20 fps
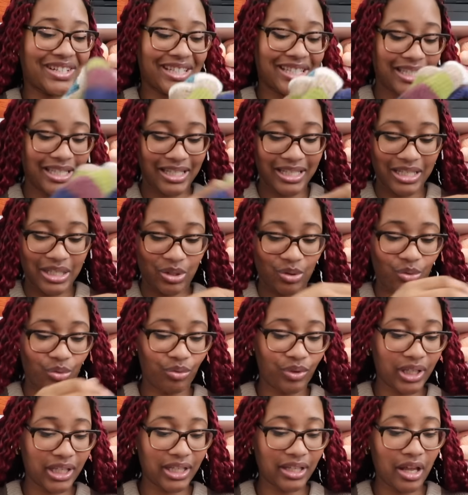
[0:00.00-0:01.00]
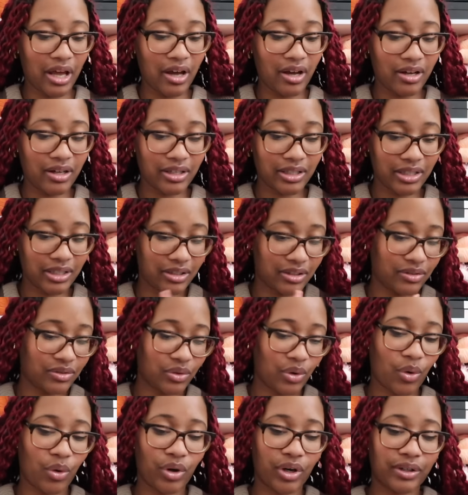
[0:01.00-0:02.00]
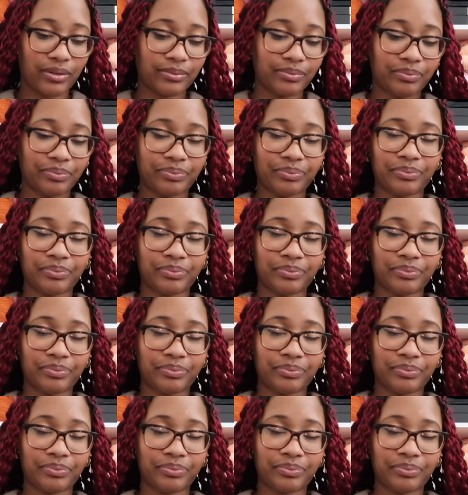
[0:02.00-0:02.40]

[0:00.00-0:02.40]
until it's really long, or